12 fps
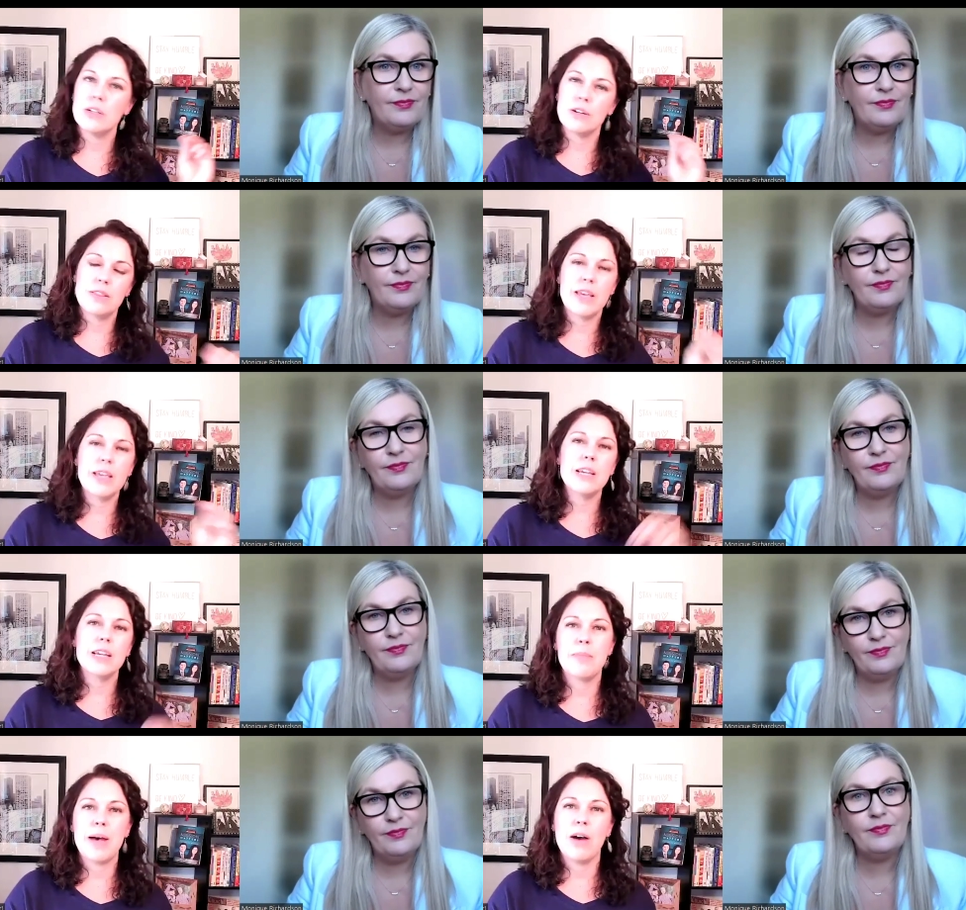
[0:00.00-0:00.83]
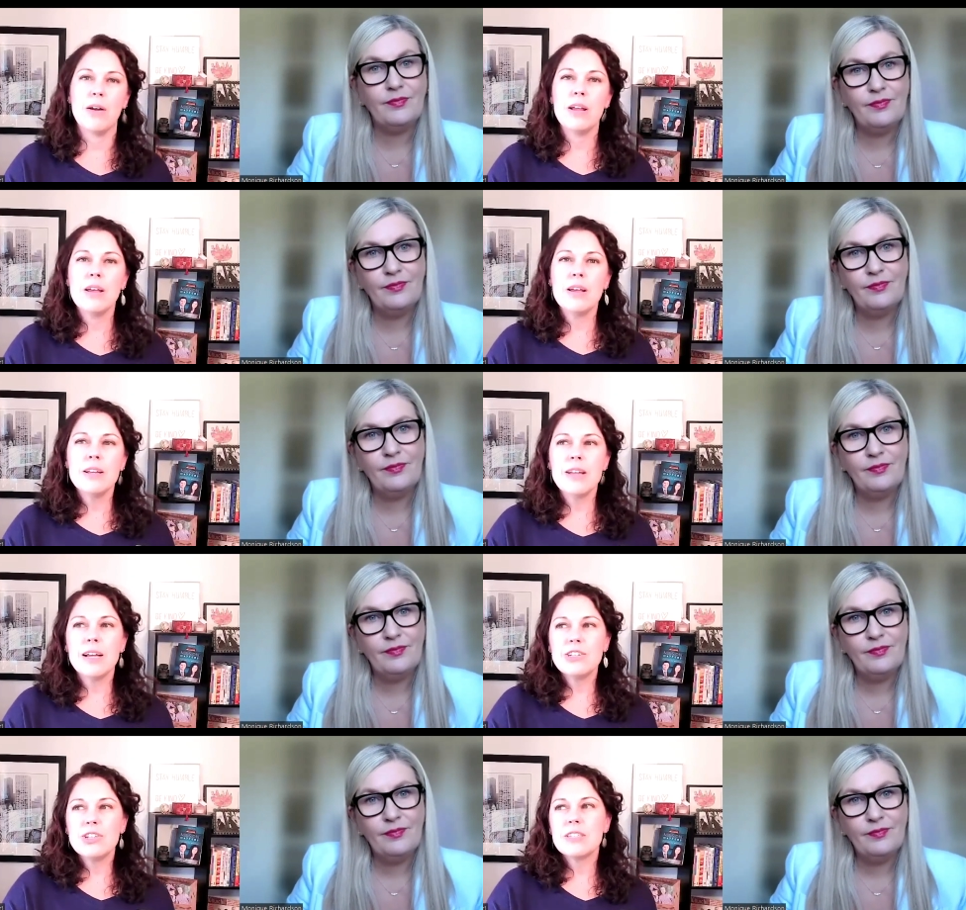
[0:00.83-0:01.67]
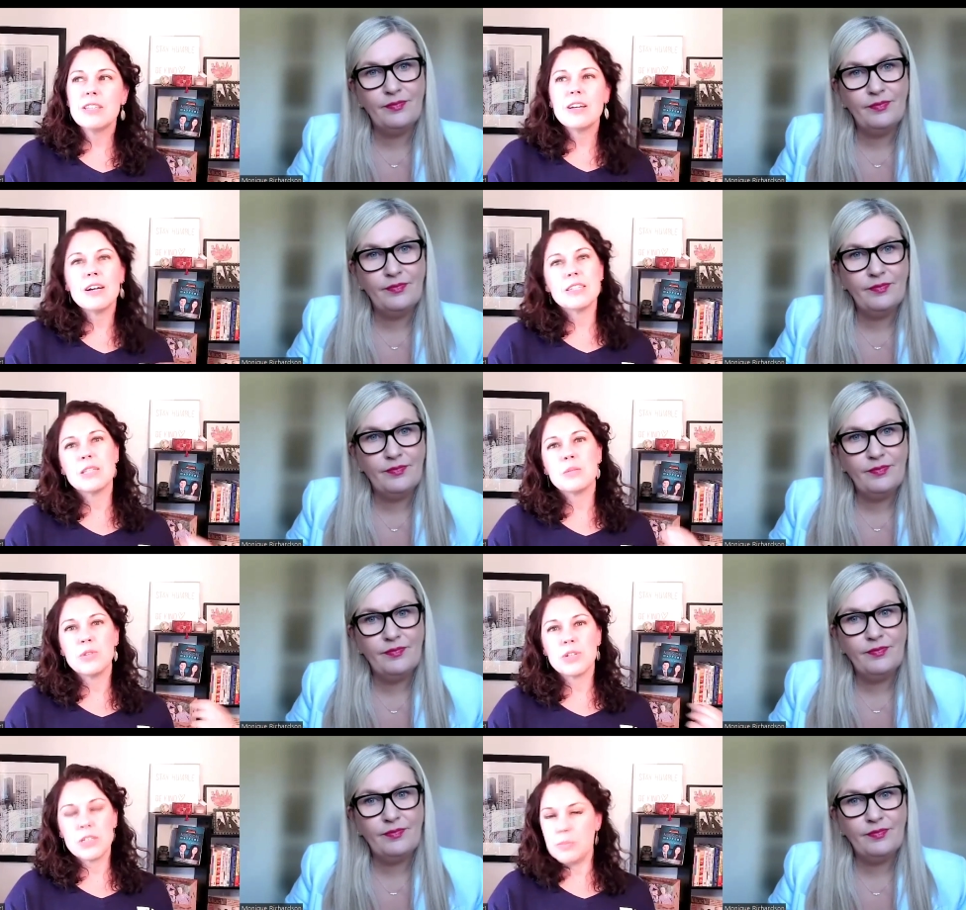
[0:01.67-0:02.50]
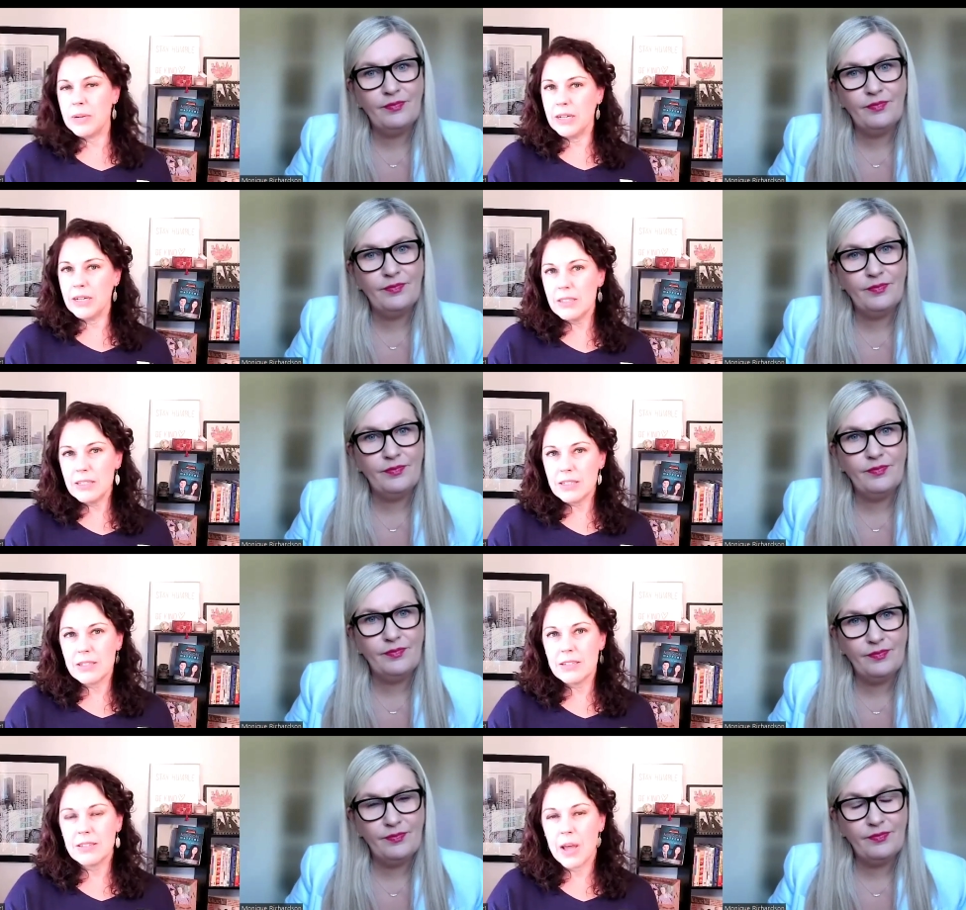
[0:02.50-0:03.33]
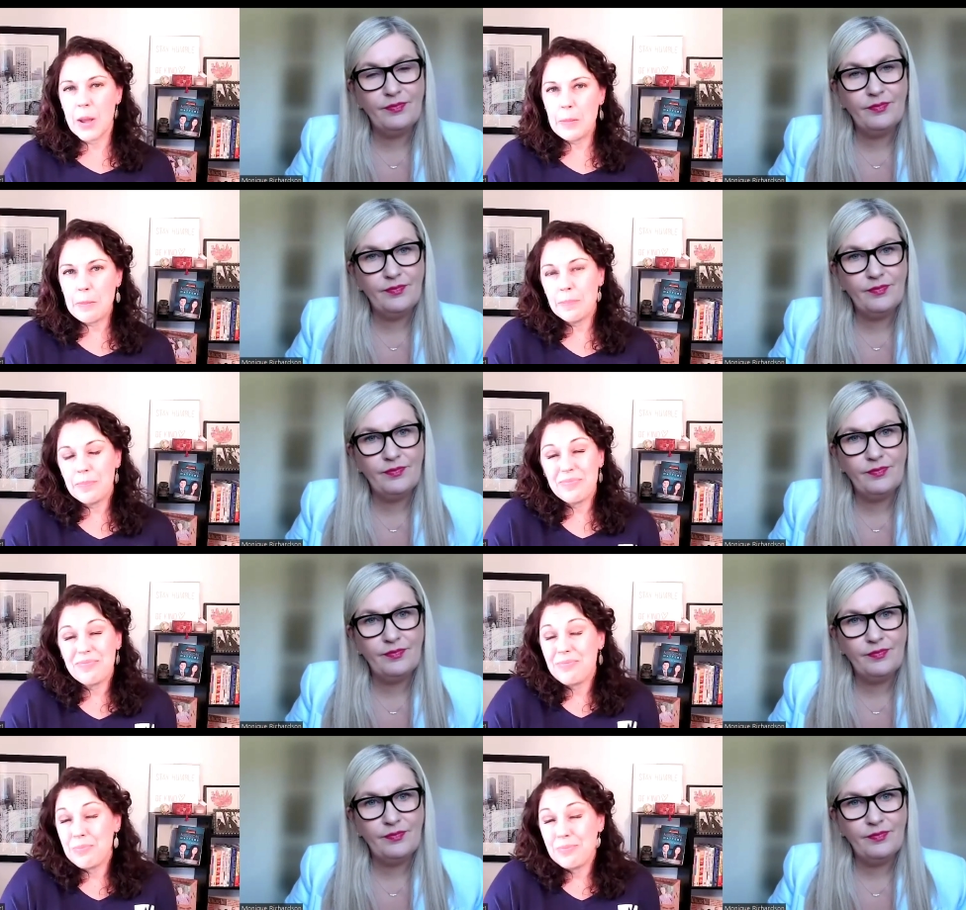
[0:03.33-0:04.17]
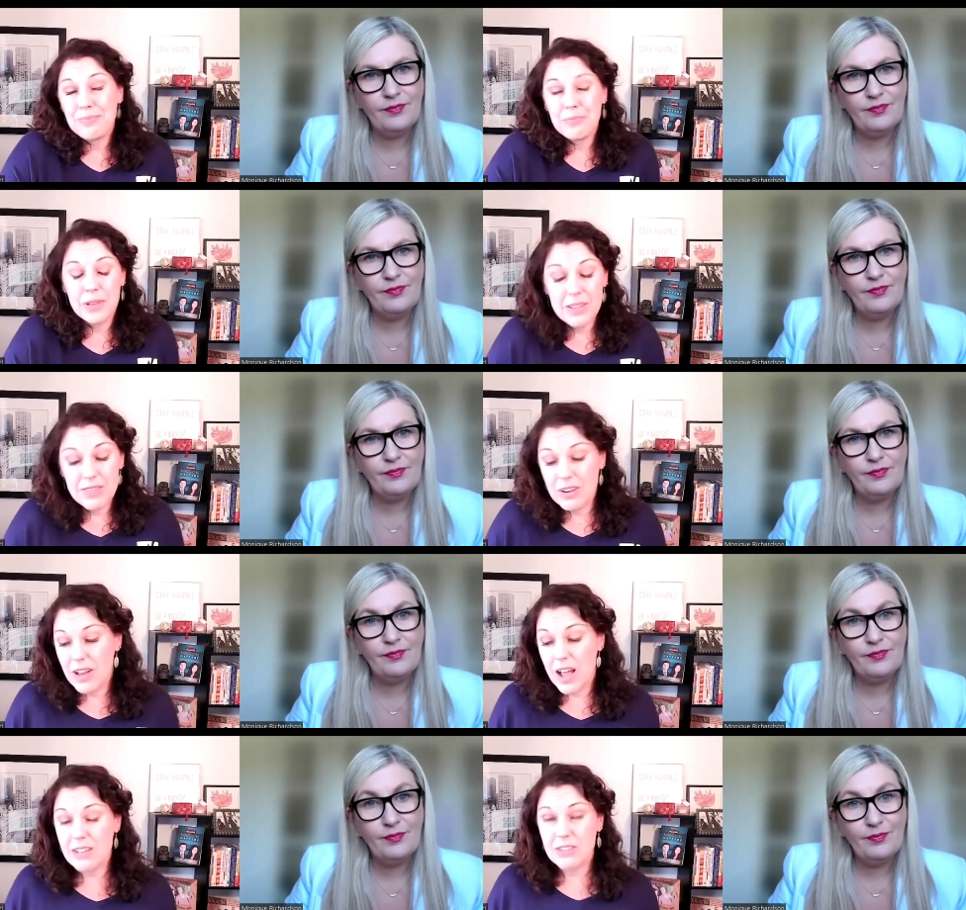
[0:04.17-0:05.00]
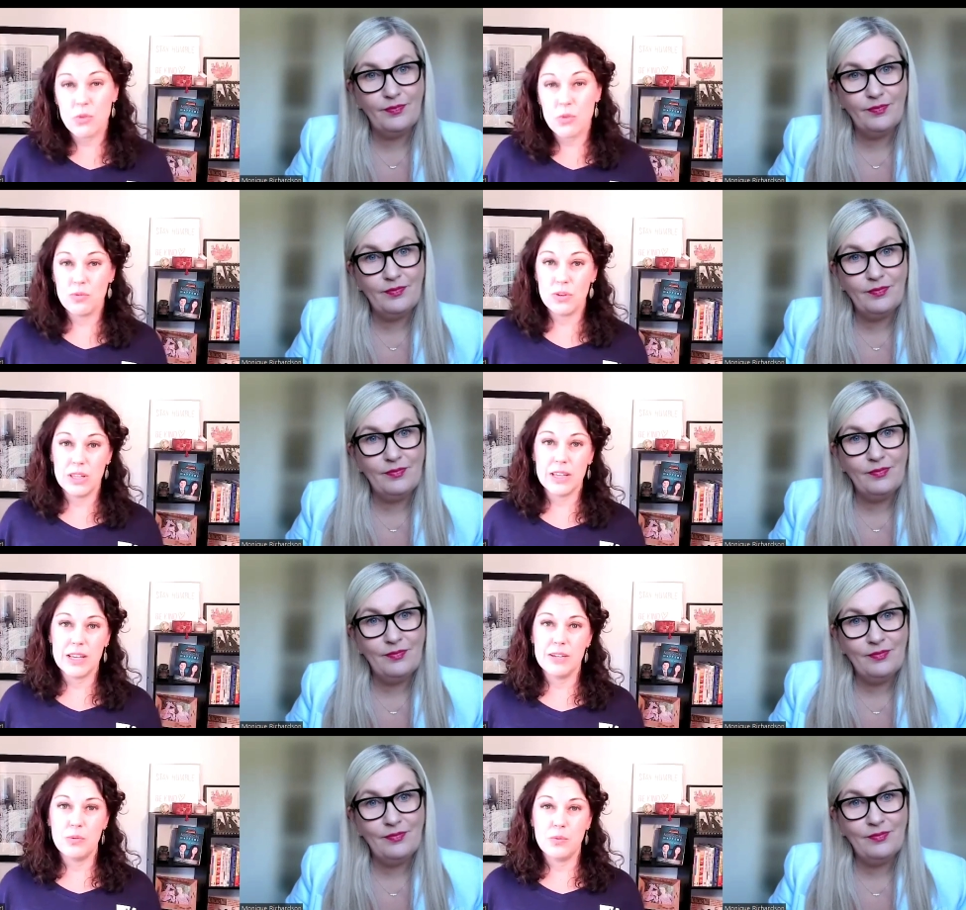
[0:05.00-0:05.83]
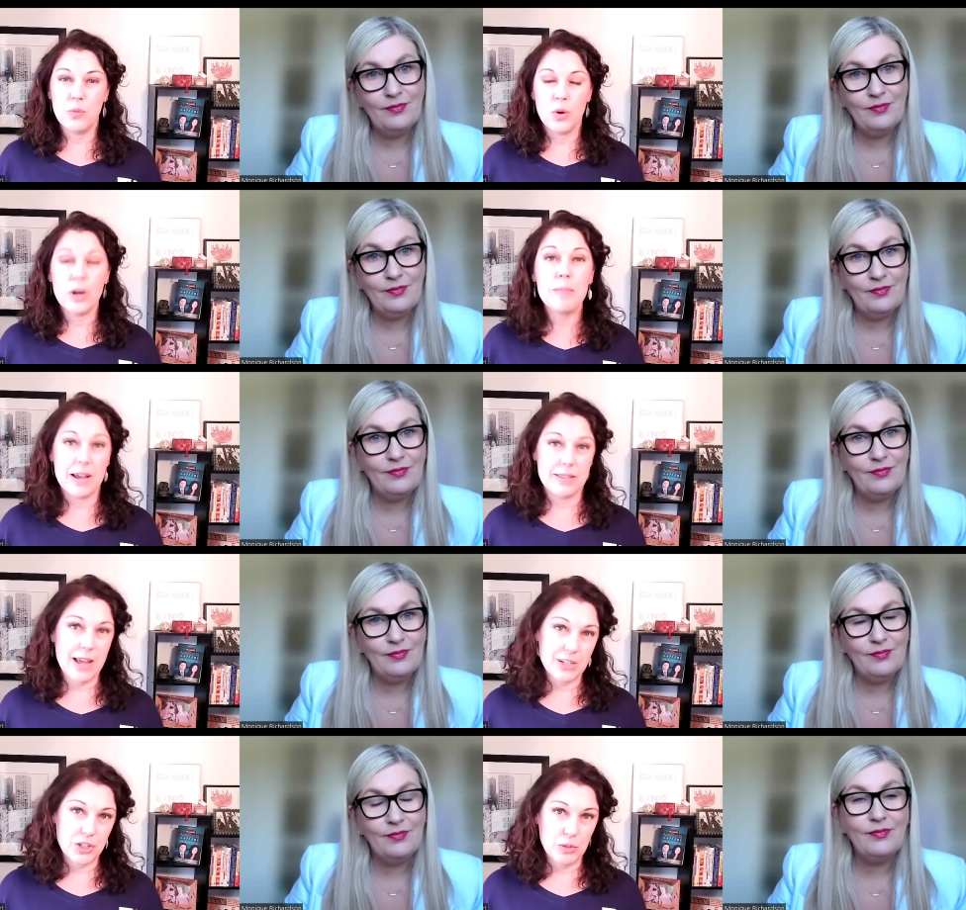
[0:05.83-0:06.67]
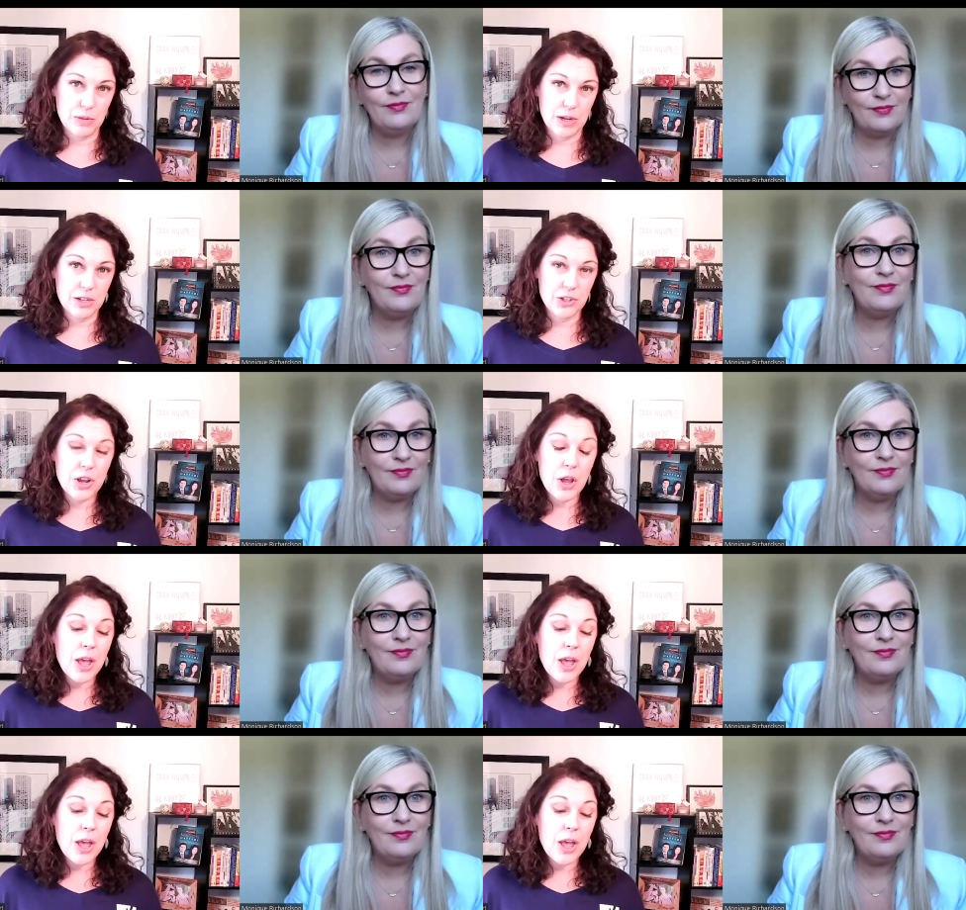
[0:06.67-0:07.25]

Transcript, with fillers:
Speaker 1: that you're thinking about not just the customer experience, because some, believe it or not, don't really worry about that too much.